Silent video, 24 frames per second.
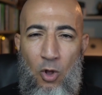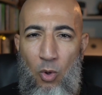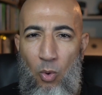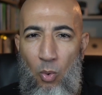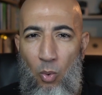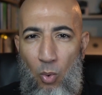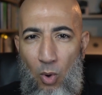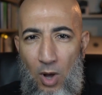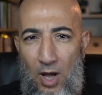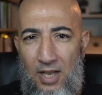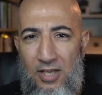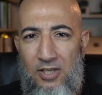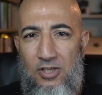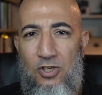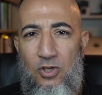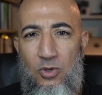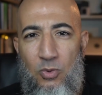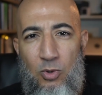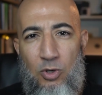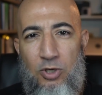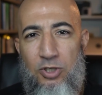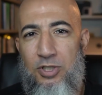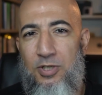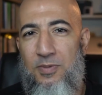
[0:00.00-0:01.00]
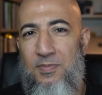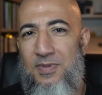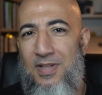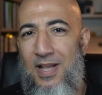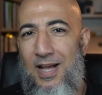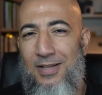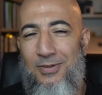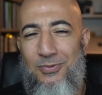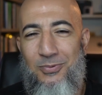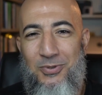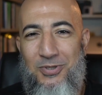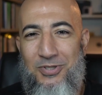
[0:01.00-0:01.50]
why do you worship
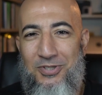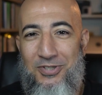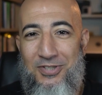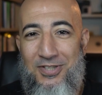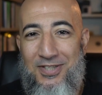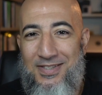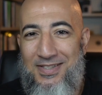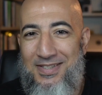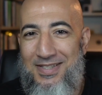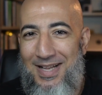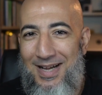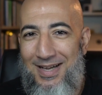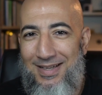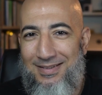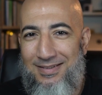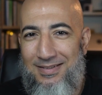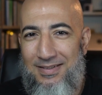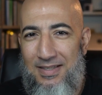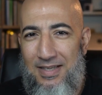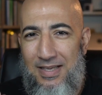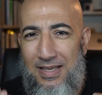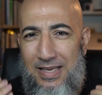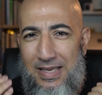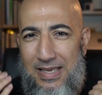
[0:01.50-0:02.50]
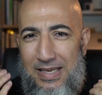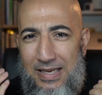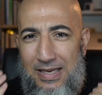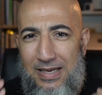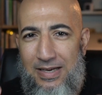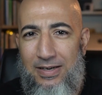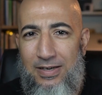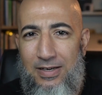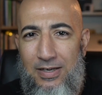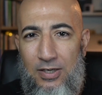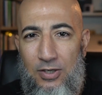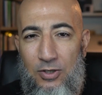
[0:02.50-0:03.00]
that which does not
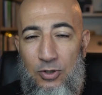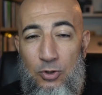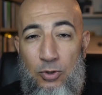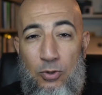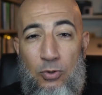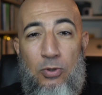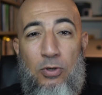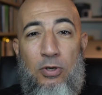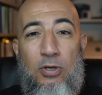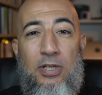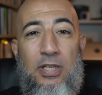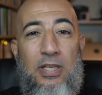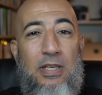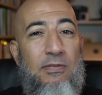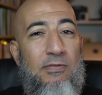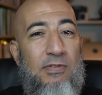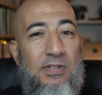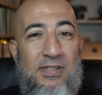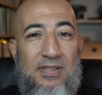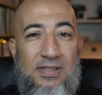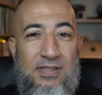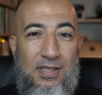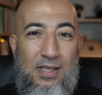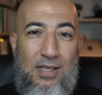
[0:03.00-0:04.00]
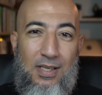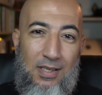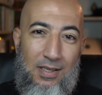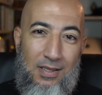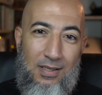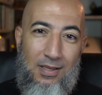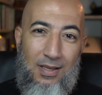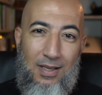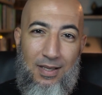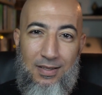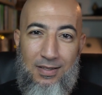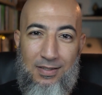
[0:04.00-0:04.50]
hear nor even see
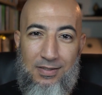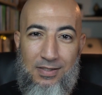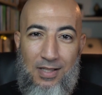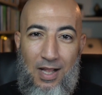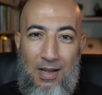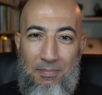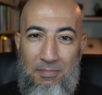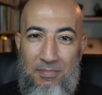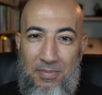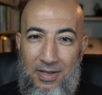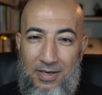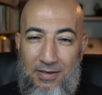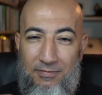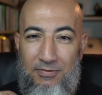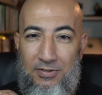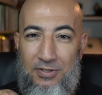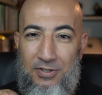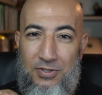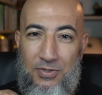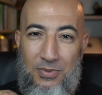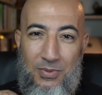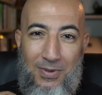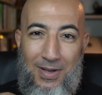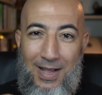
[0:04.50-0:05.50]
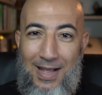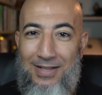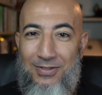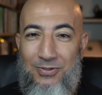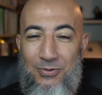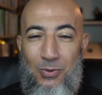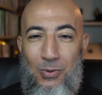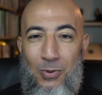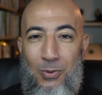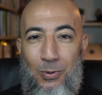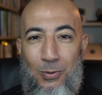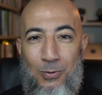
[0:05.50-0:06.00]
and does not benefit you at
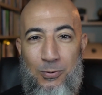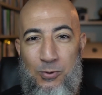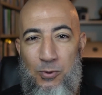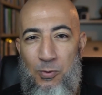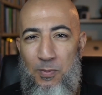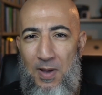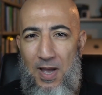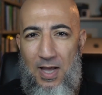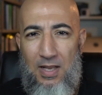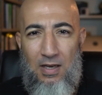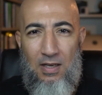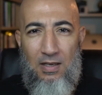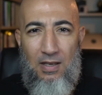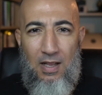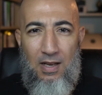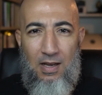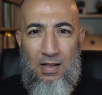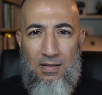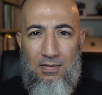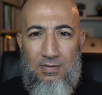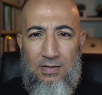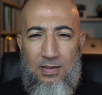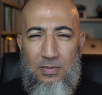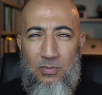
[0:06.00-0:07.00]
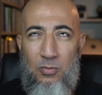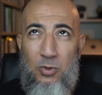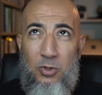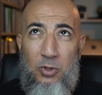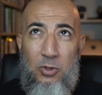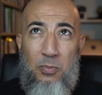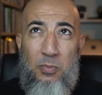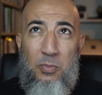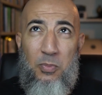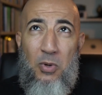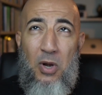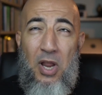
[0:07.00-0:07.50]
all subhanallah al-azim when you
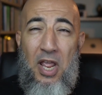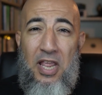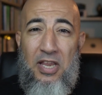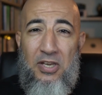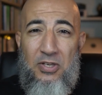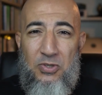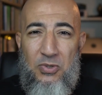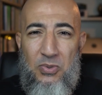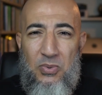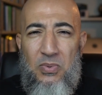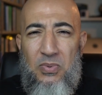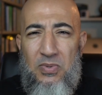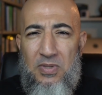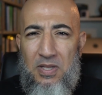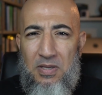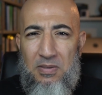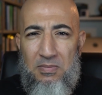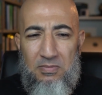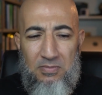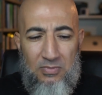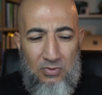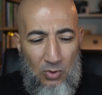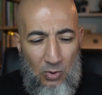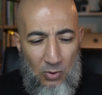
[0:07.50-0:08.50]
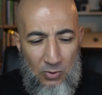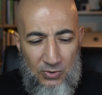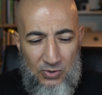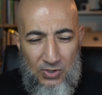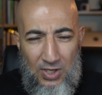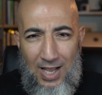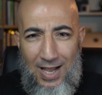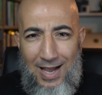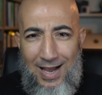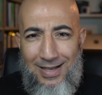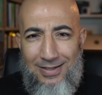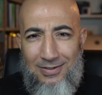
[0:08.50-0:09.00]
pray to them those
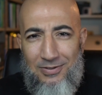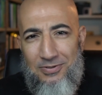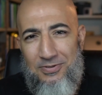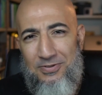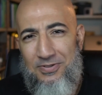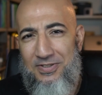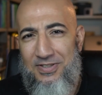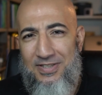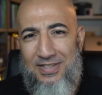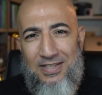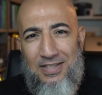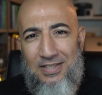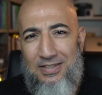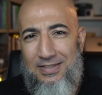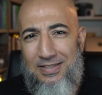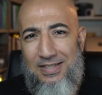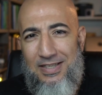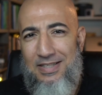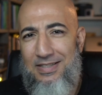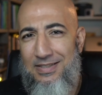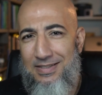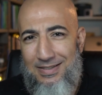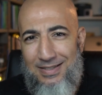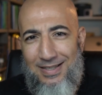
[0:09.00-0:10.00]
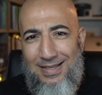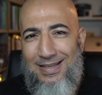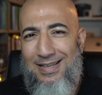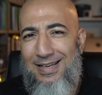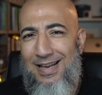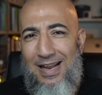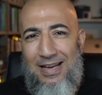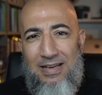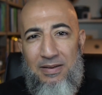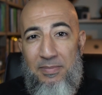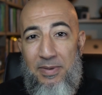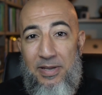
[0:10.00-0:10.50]
idols th these
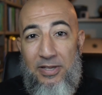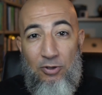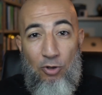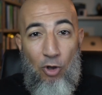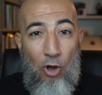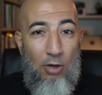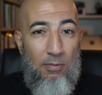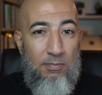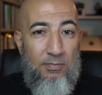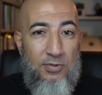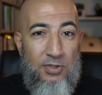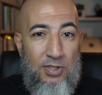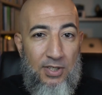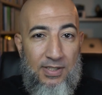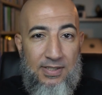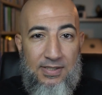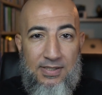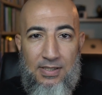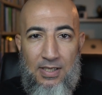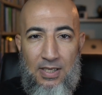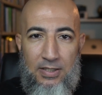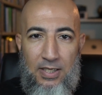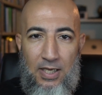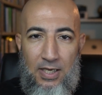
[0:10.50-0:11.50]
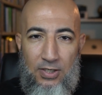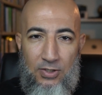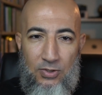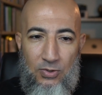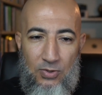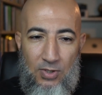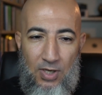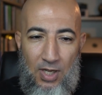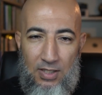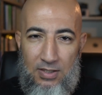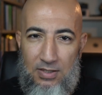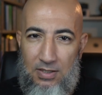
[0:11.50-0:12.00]
inanimate objects they do
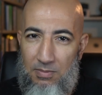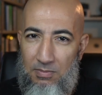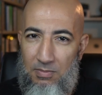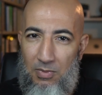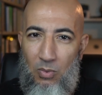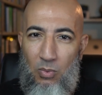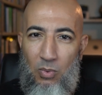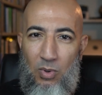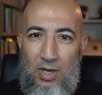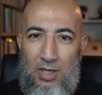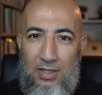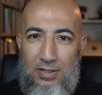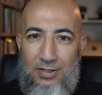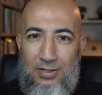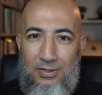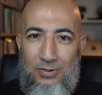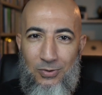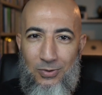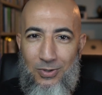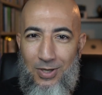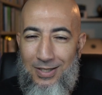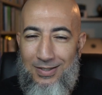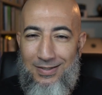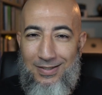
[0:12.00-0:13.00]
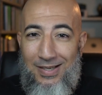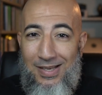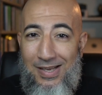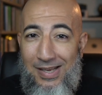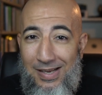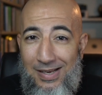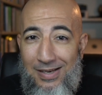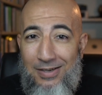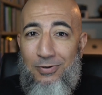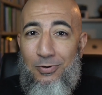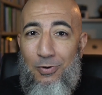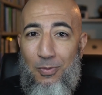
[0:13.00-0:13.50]
not number one they do not
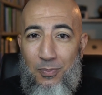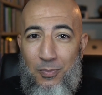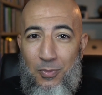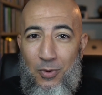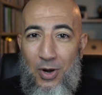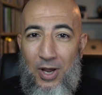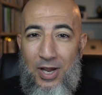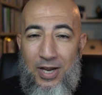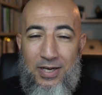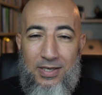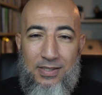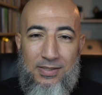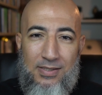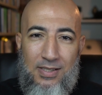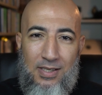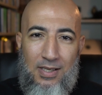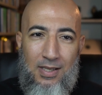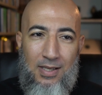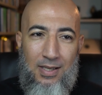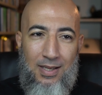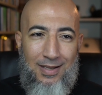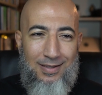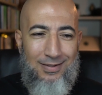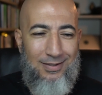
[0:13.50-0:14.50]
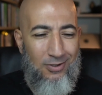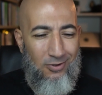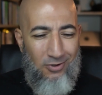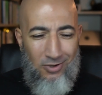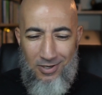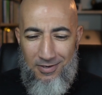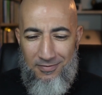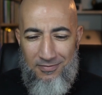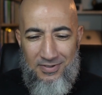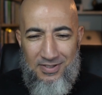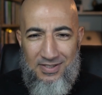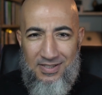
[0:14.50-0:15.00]
hear your prayers and they don't
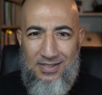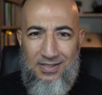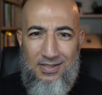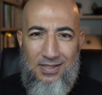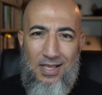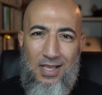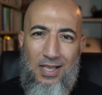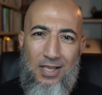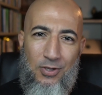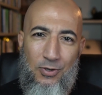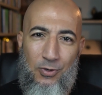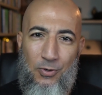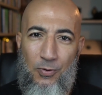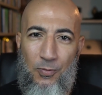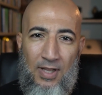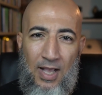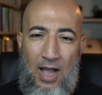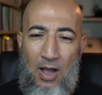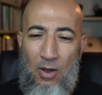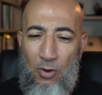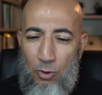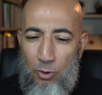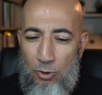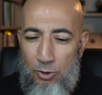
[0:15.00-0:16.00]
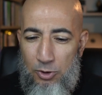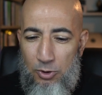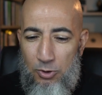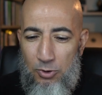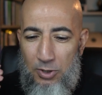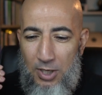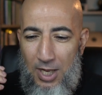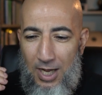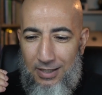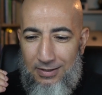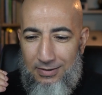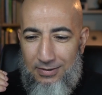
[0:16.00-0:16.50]
even see you. How could you
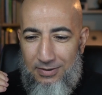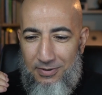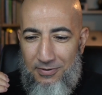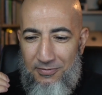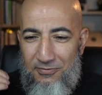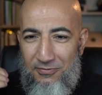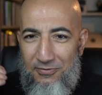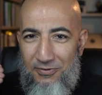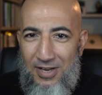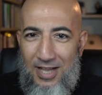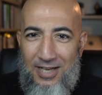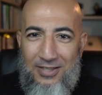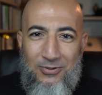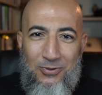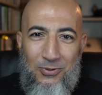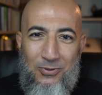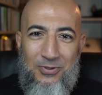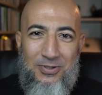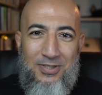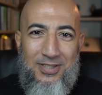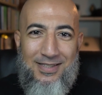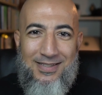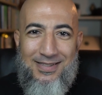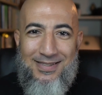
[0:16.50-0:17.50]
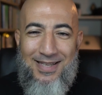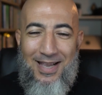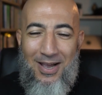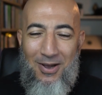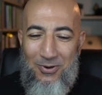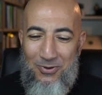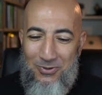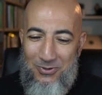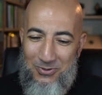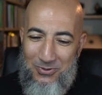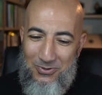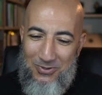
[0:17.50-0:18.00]
not reflect on this? How
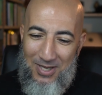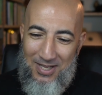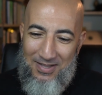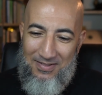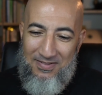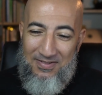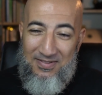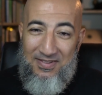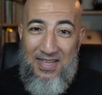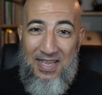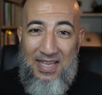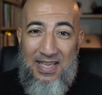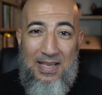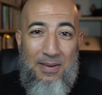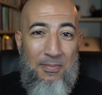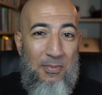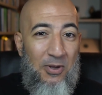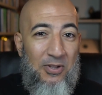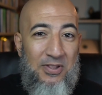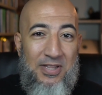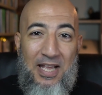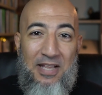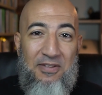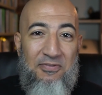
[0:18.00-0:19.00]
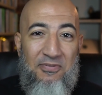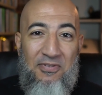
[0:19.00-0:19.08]
could you not think about that